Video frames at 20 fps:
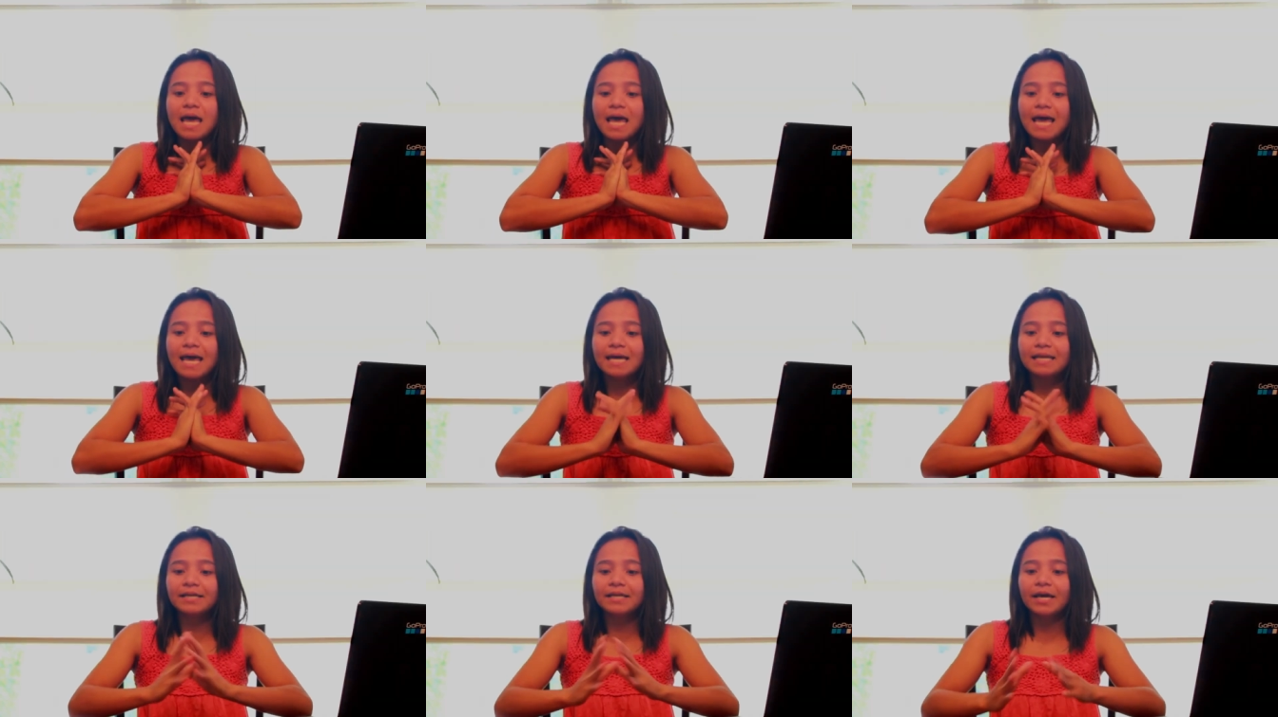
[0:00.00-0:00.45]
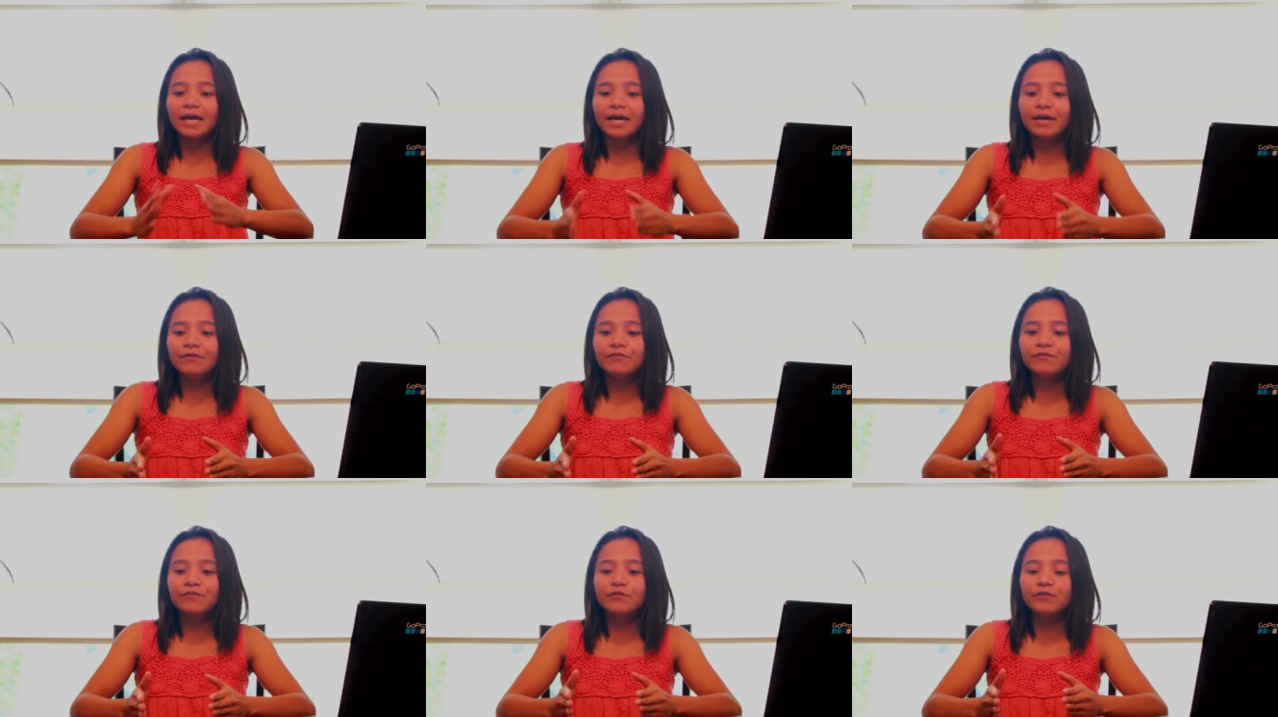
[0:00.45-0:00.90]
And
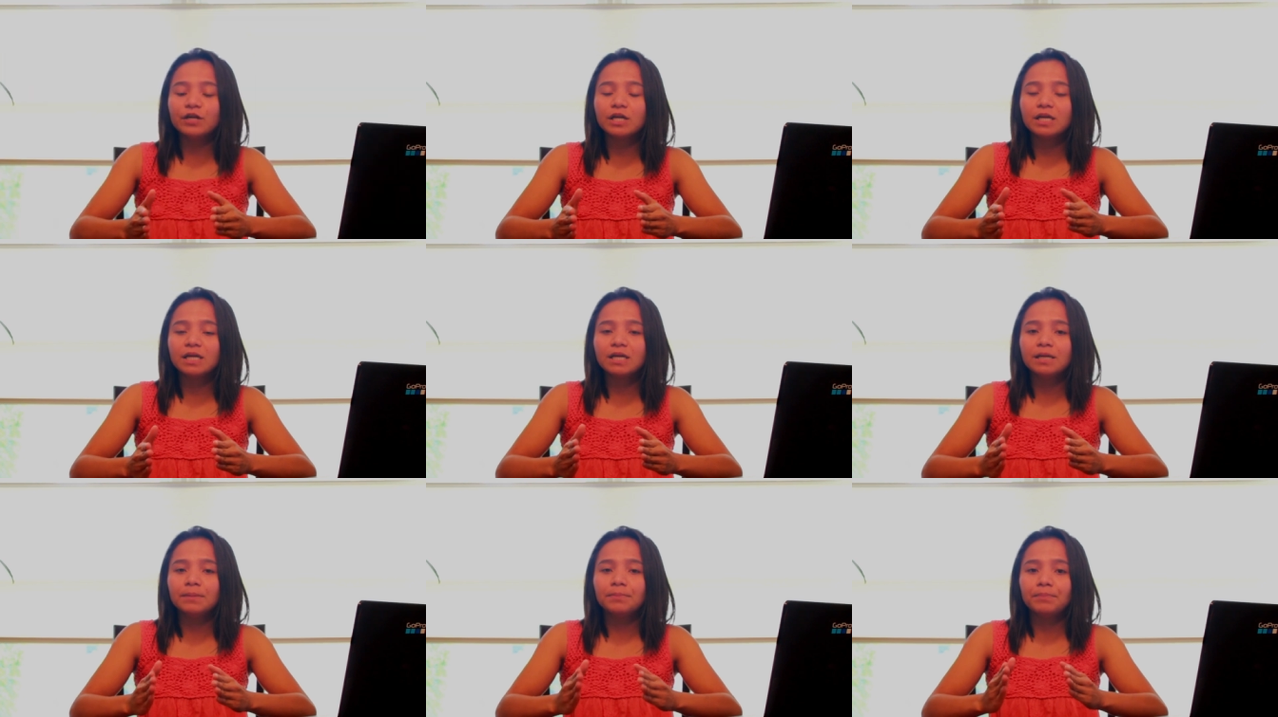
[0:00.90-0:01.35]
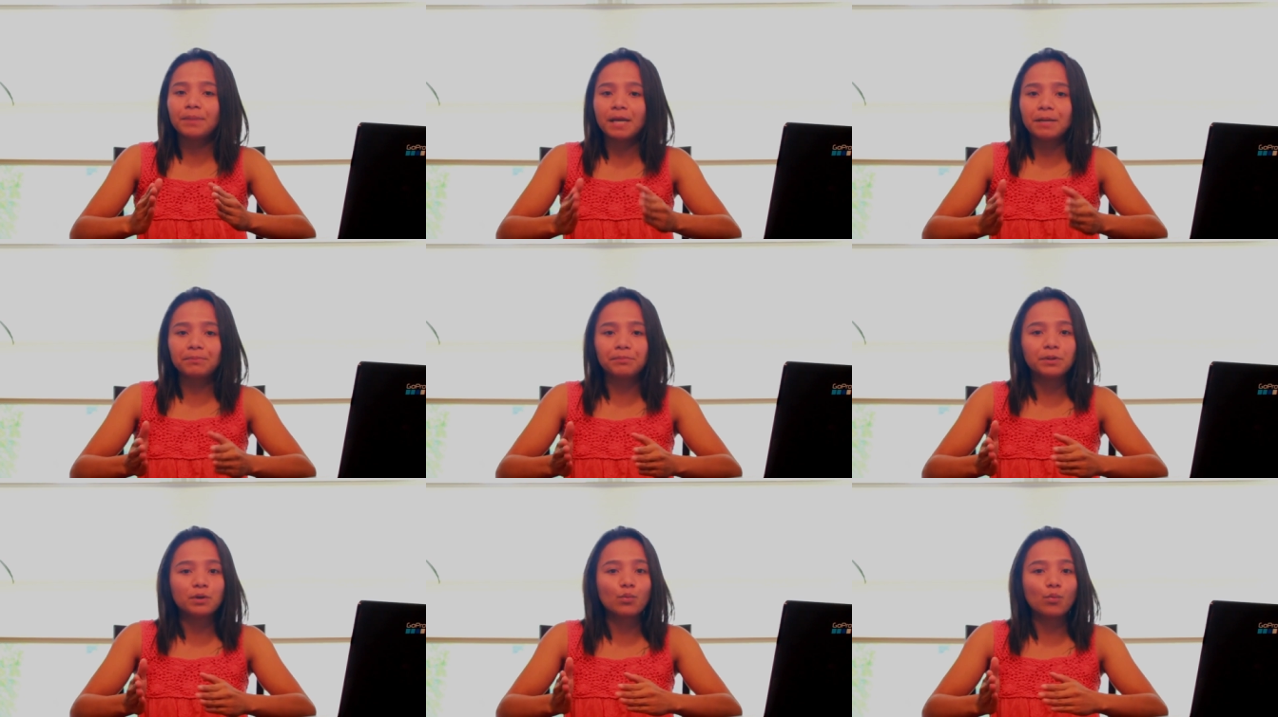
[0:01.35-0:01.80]
every
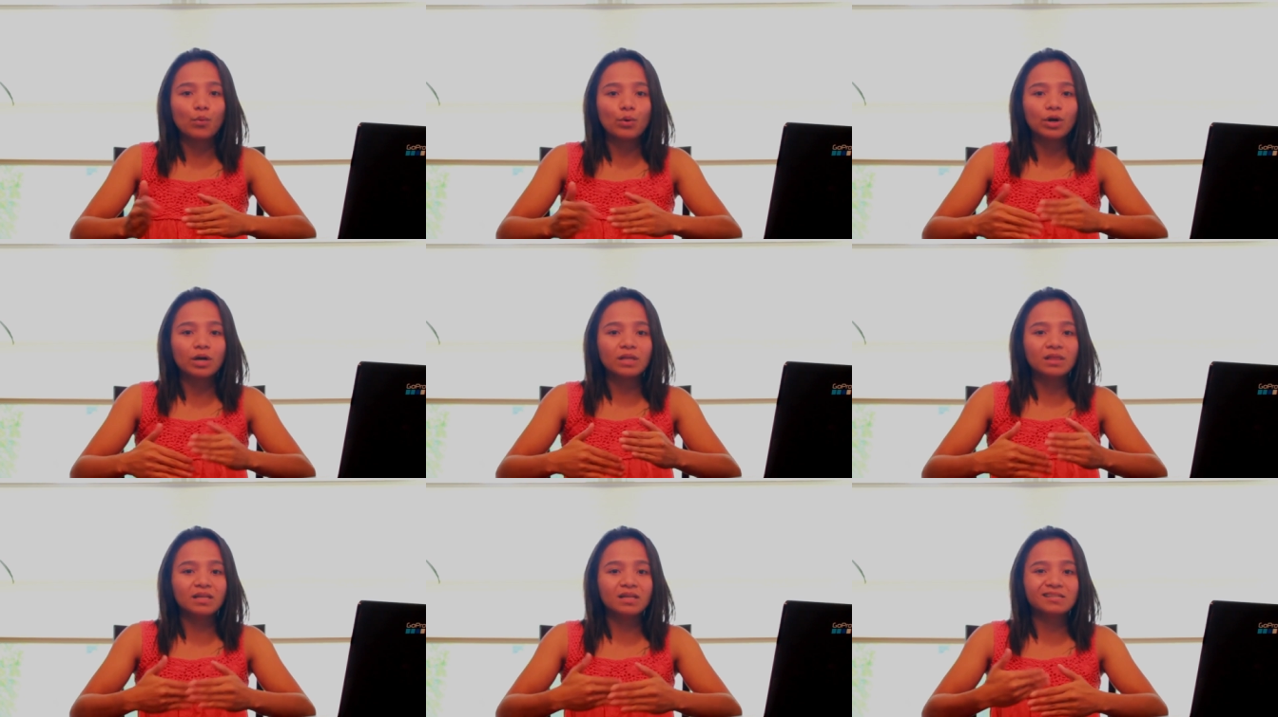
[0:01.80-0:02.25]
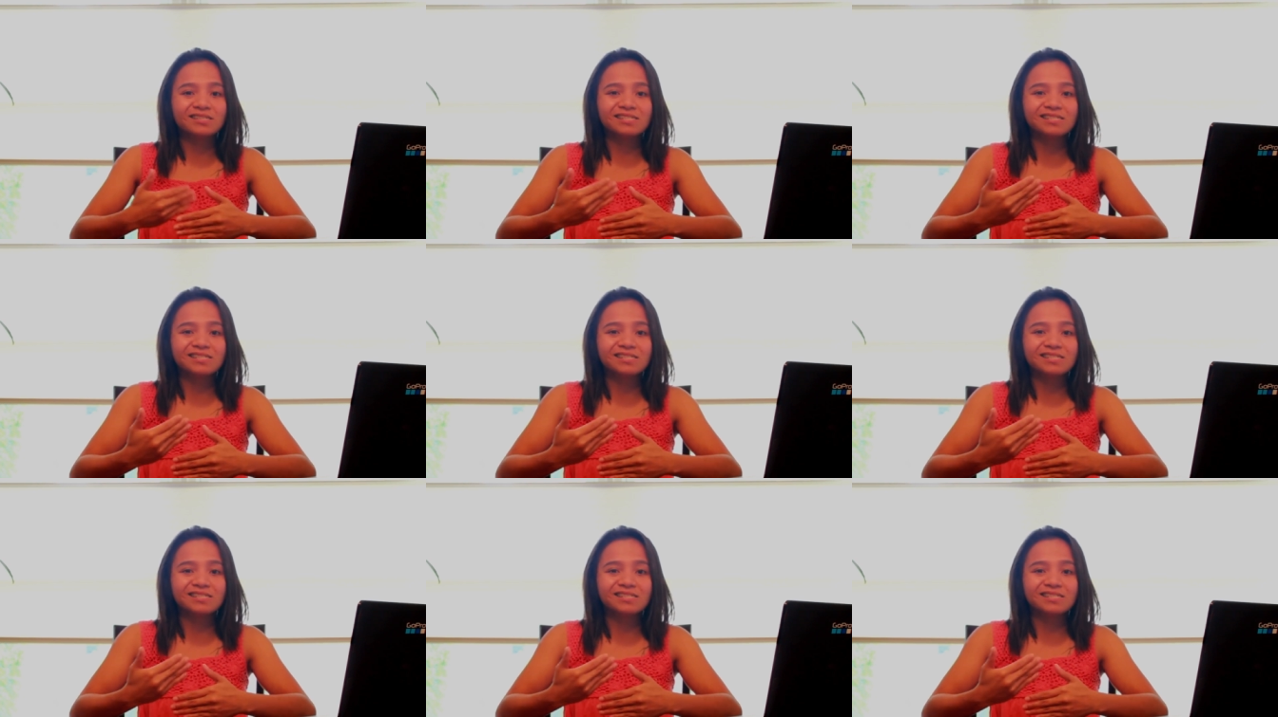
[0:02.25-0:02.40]
paperwork they'll